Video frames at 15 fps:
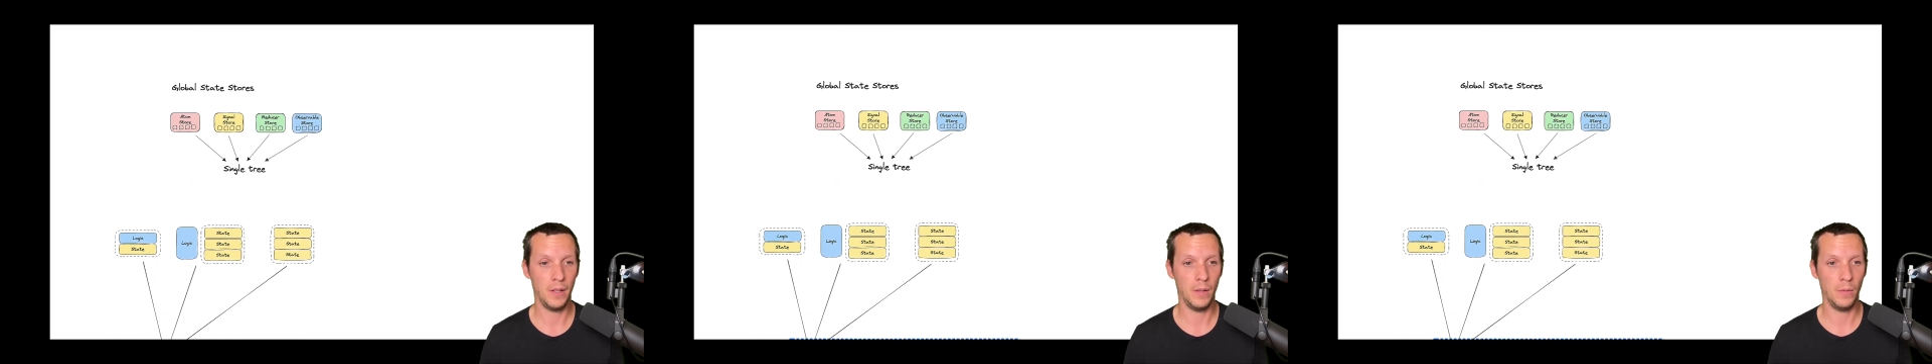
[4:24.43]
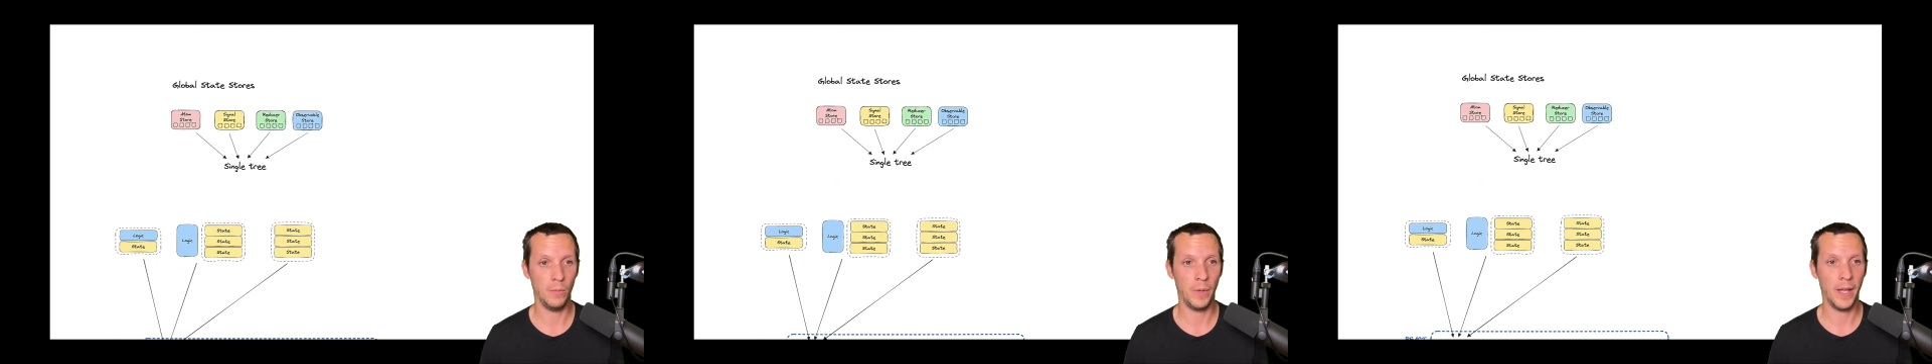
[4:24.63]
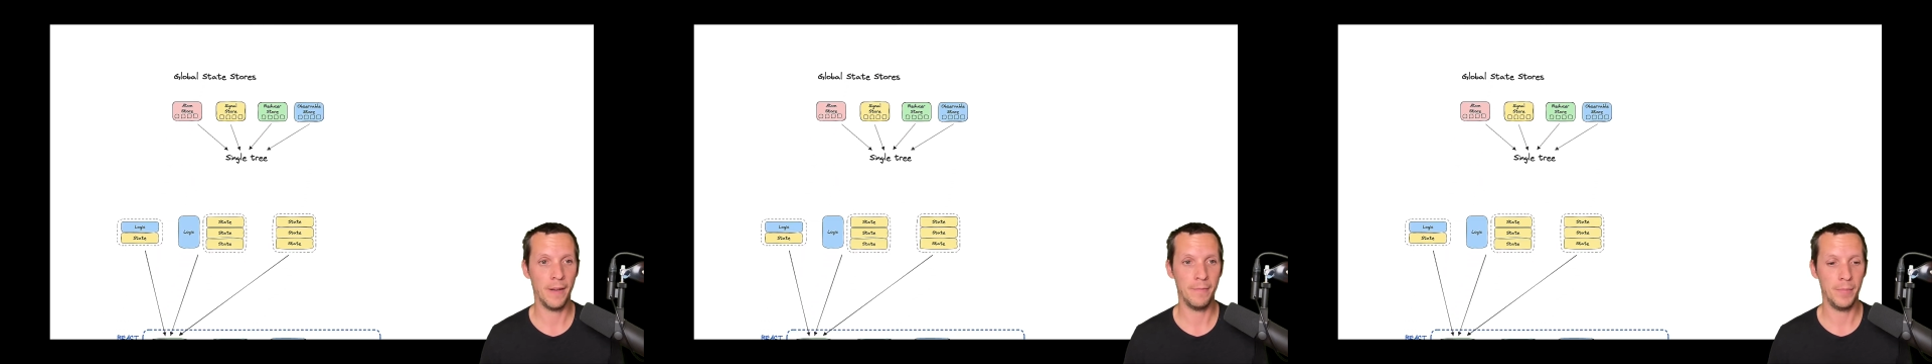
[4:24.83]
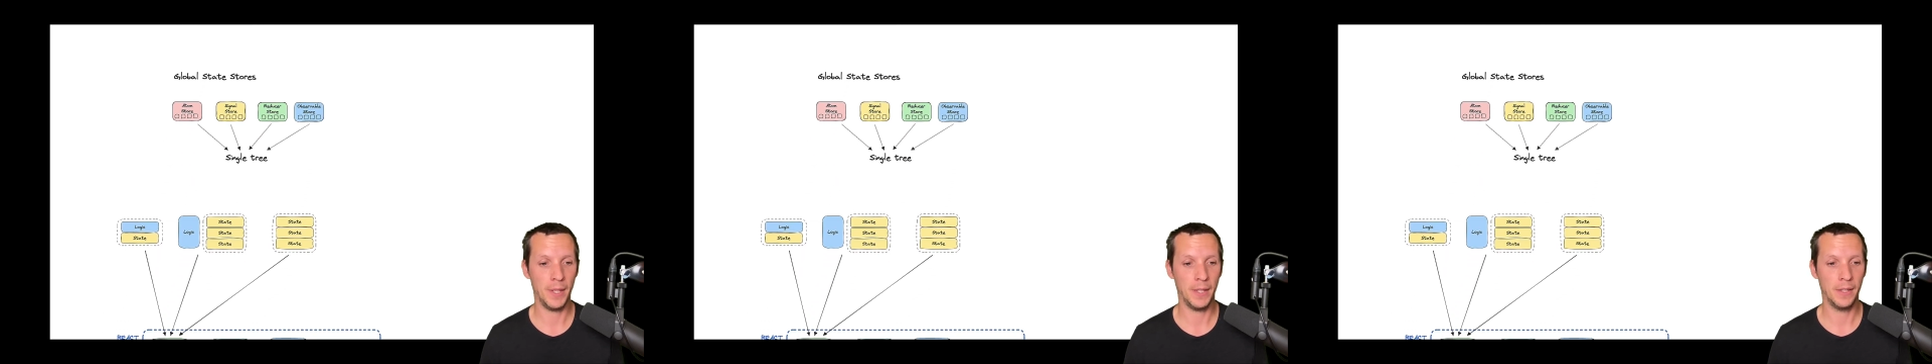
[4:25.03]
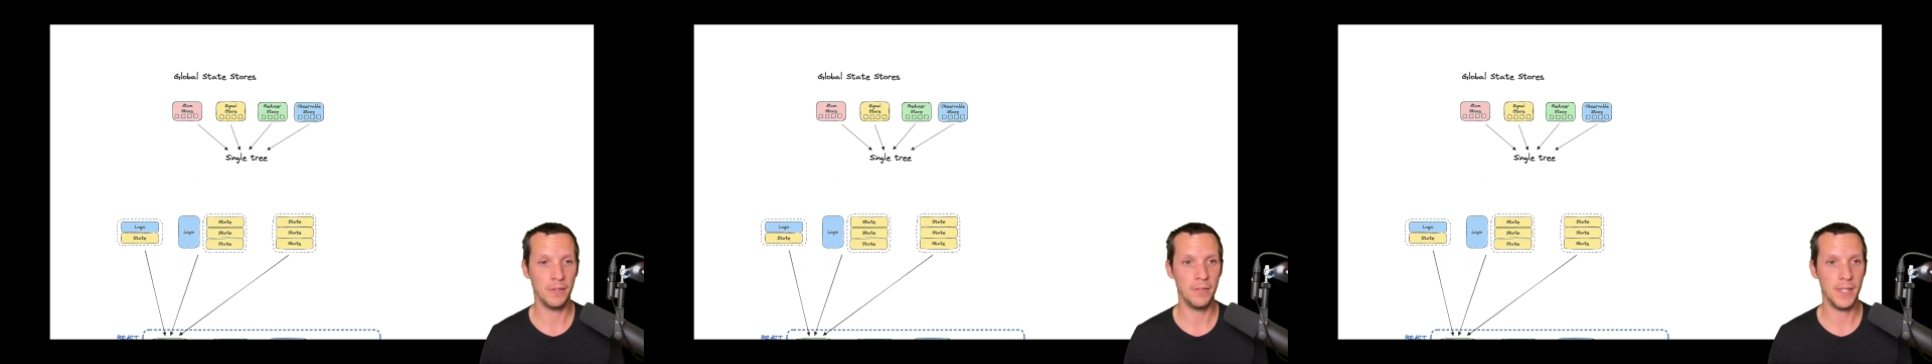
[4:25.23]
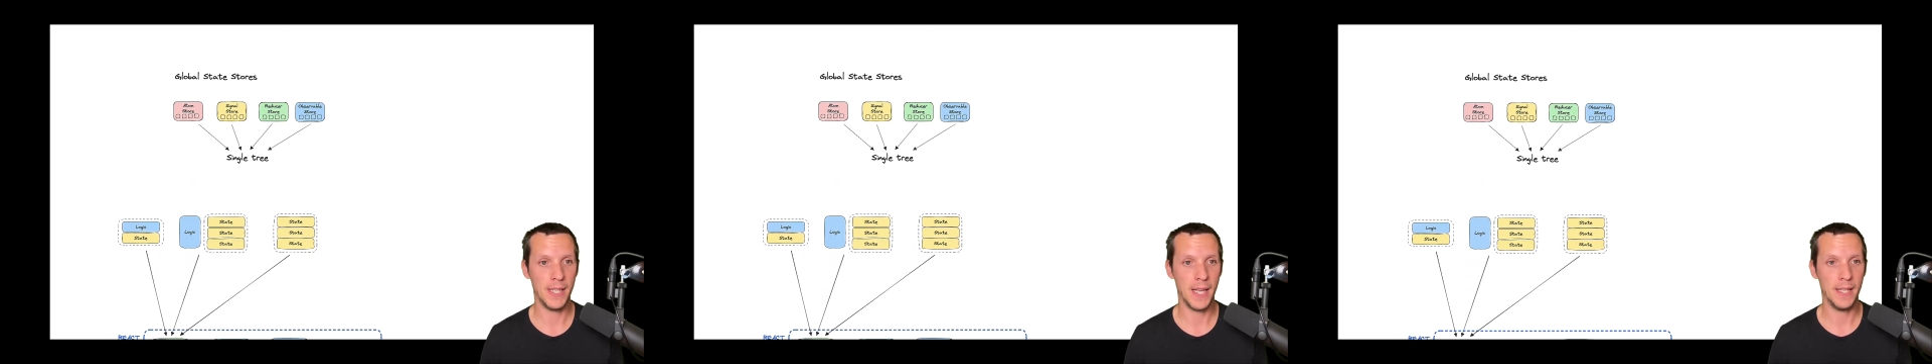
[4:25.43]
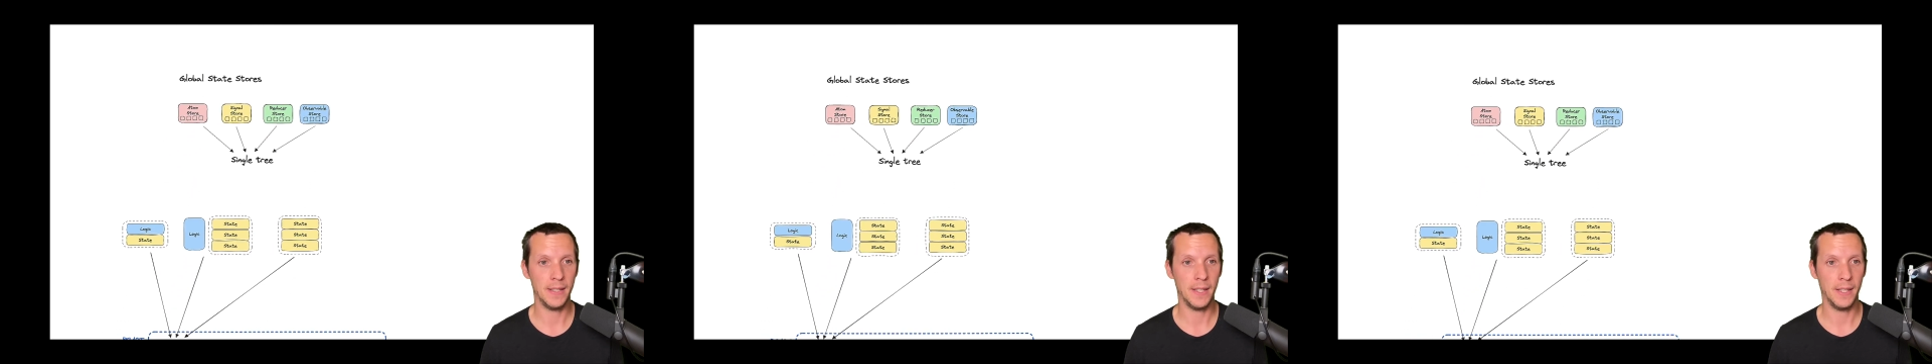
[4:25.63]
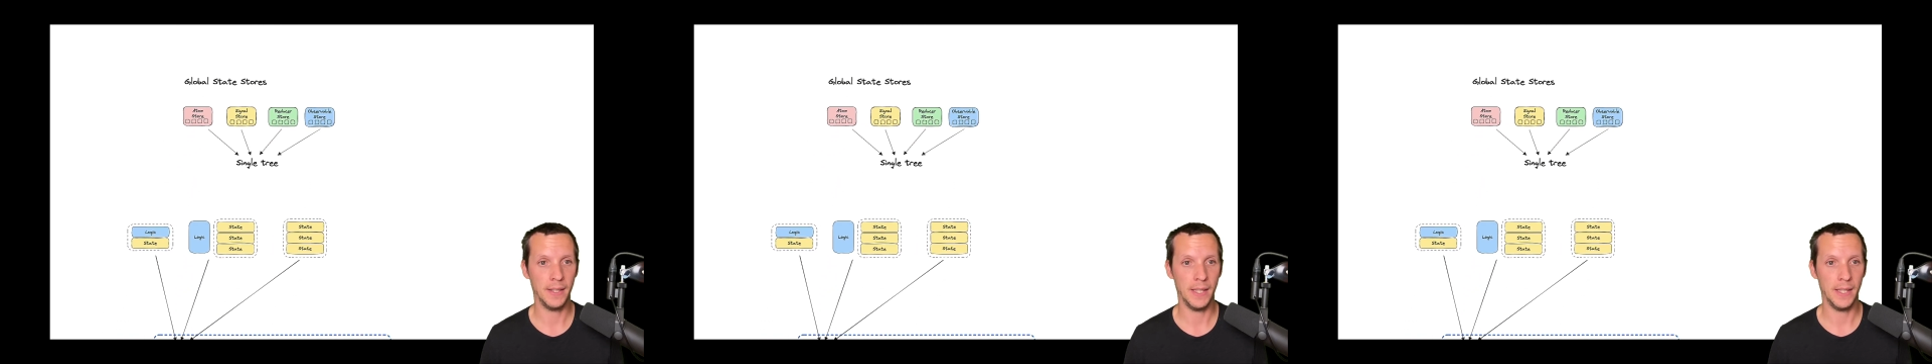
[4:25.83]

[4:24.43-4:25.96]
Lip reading: we have been creating